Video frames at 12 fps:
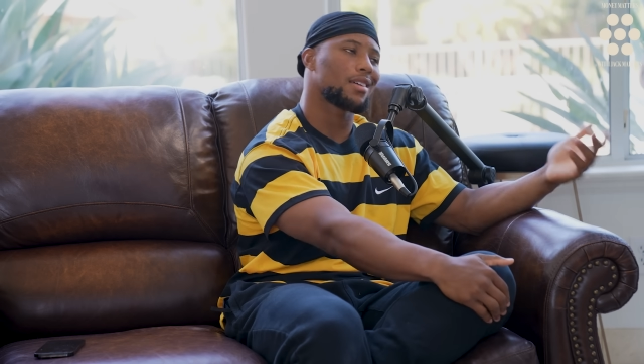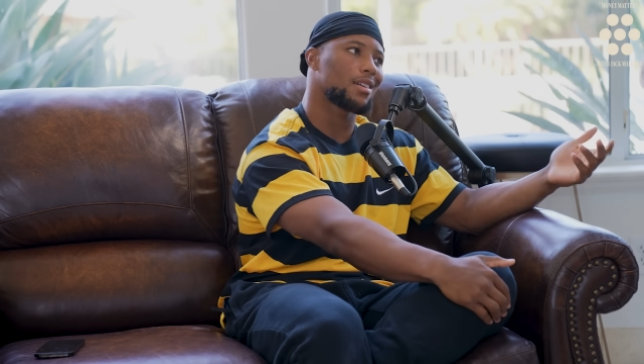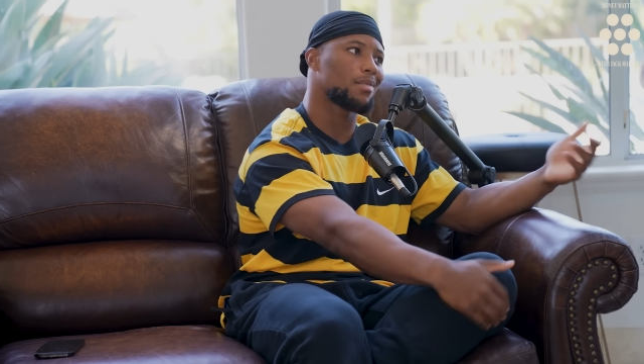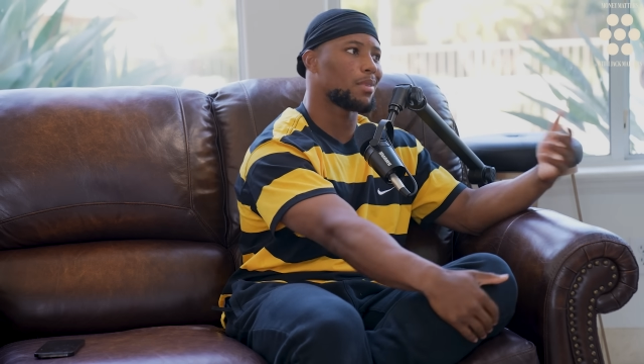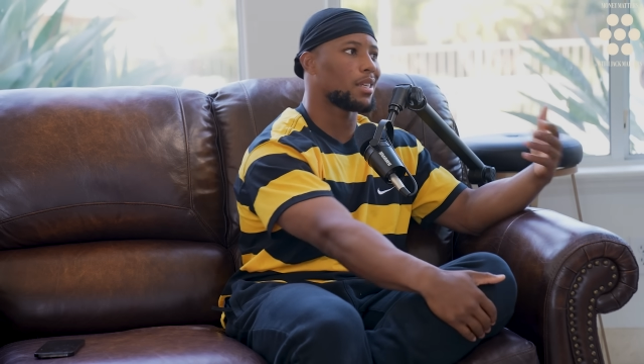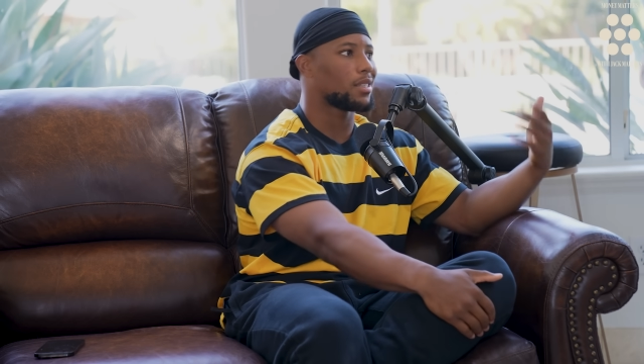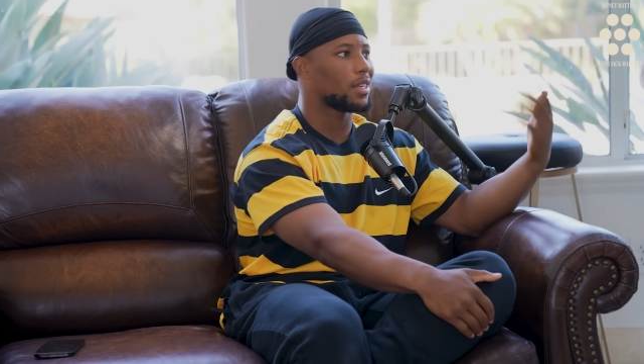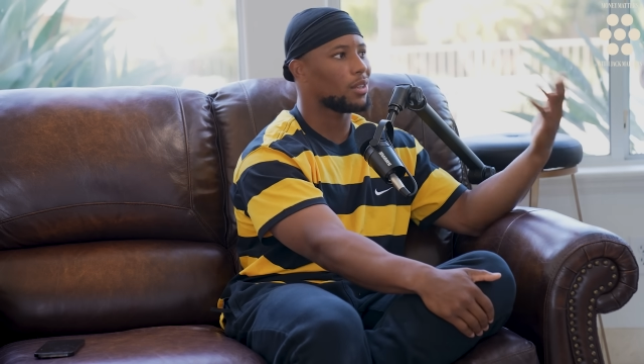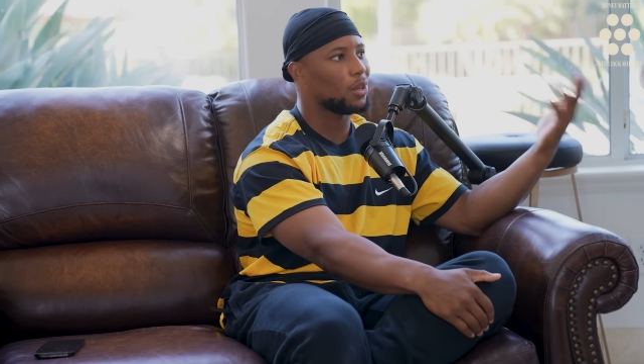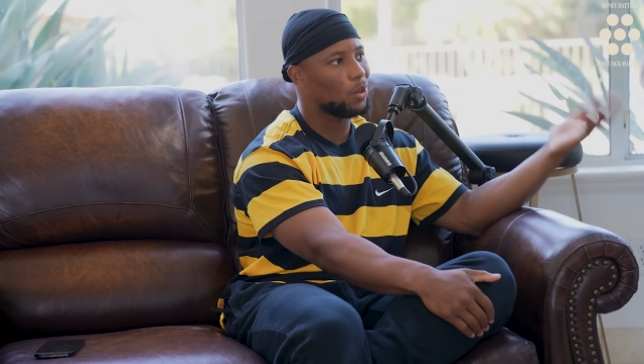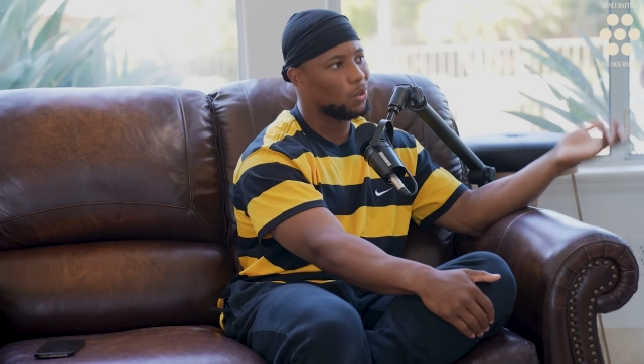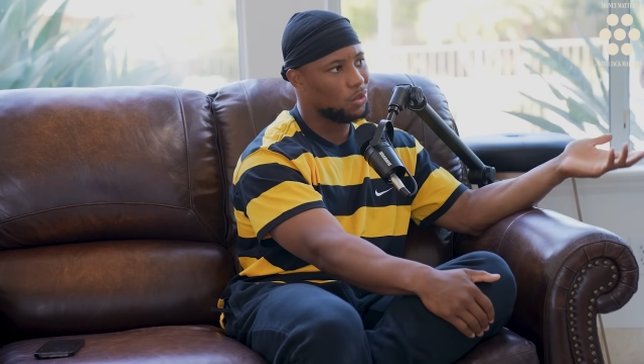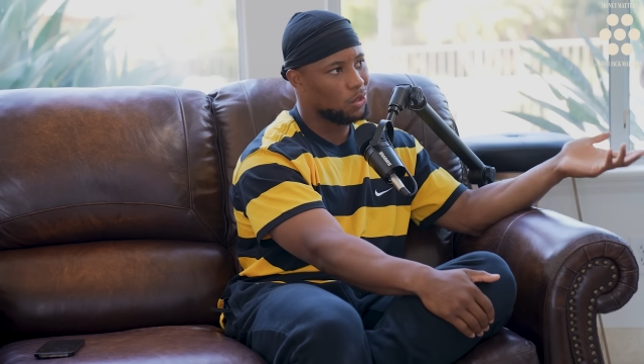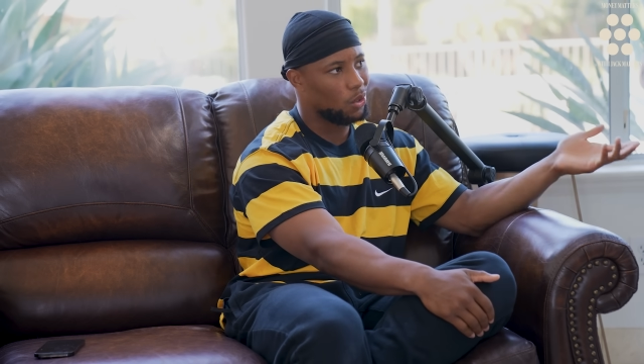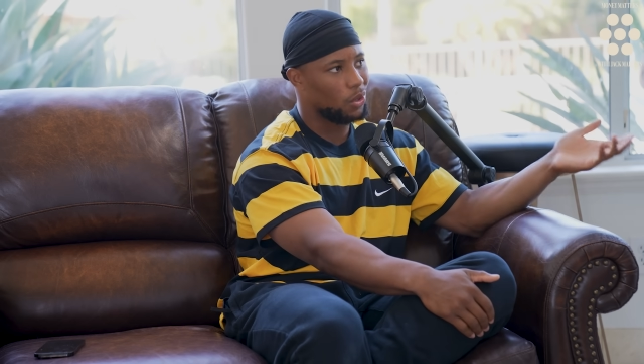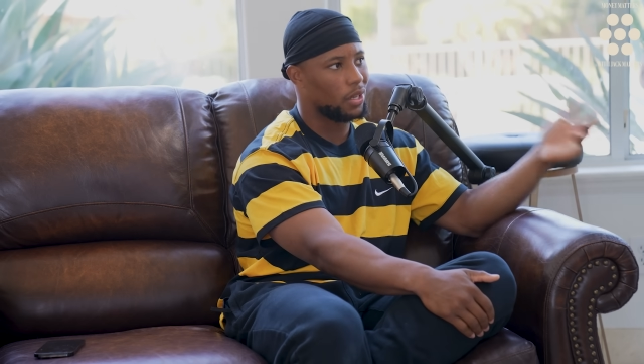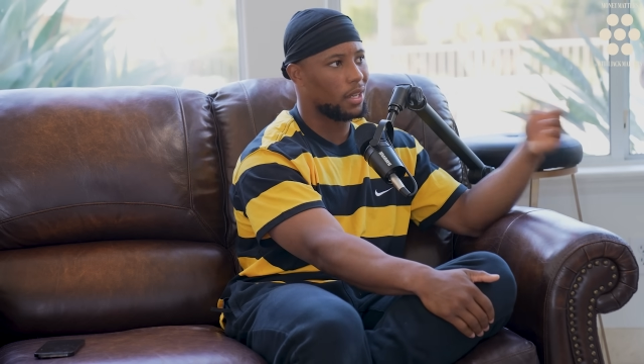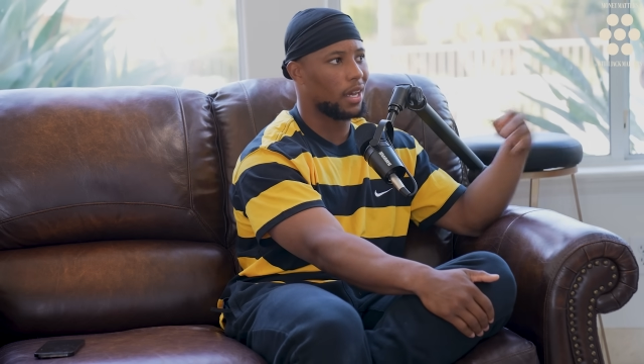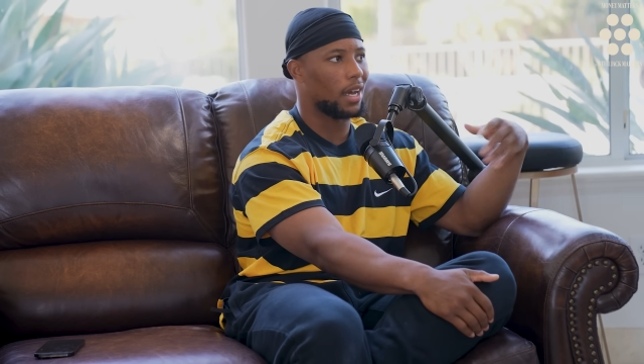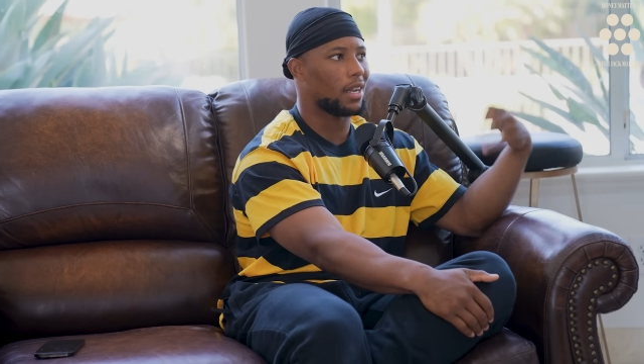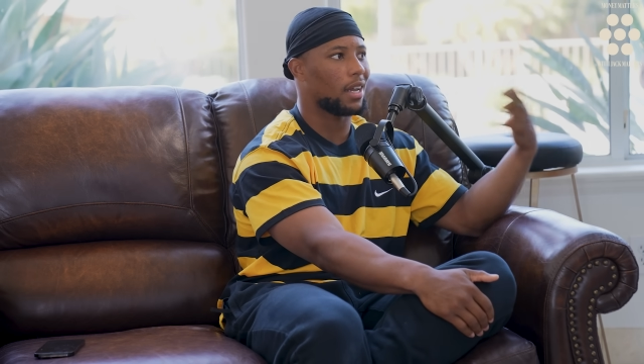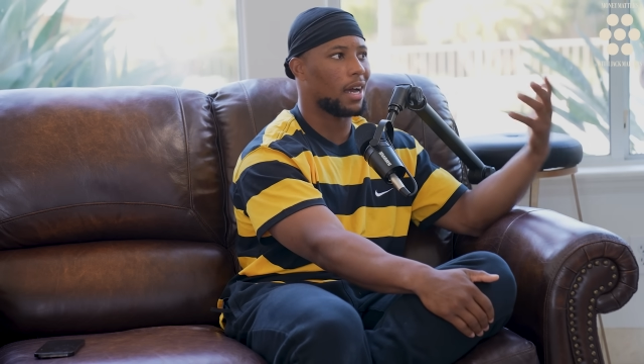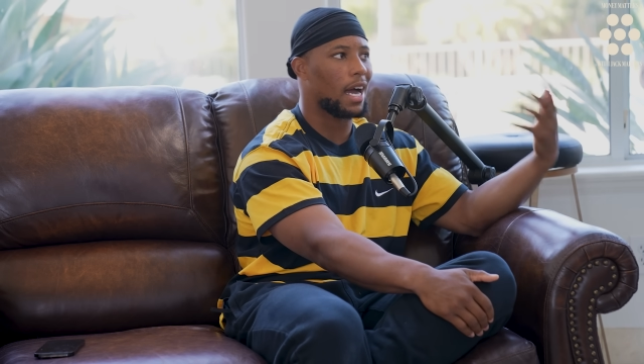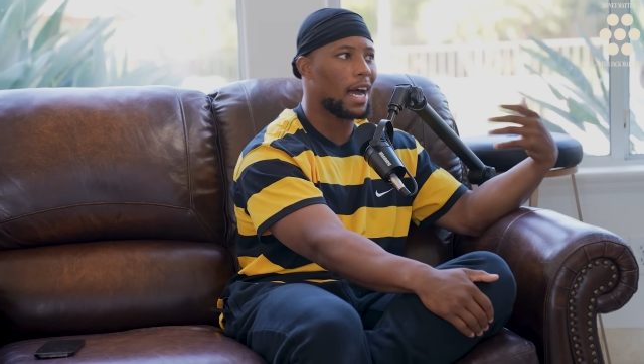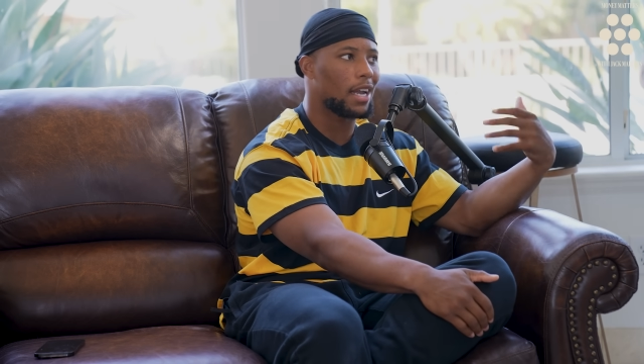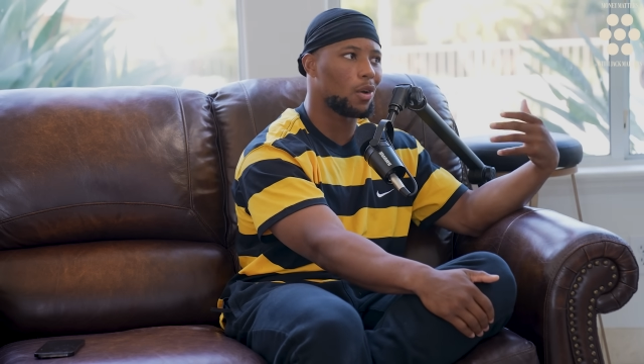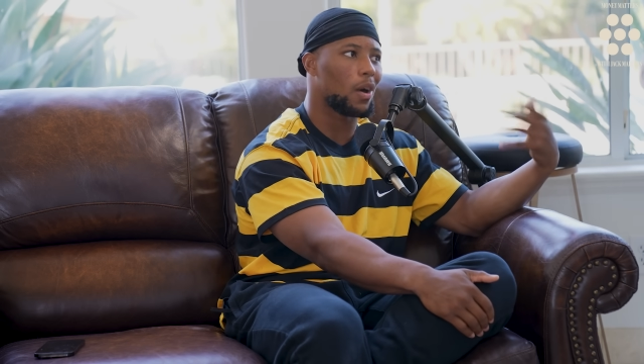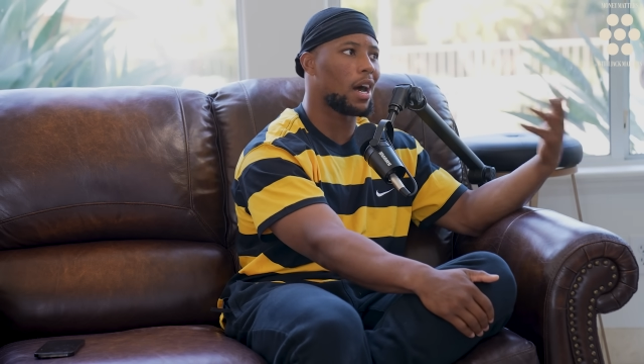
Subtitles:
But that's not the whole story. Like, I know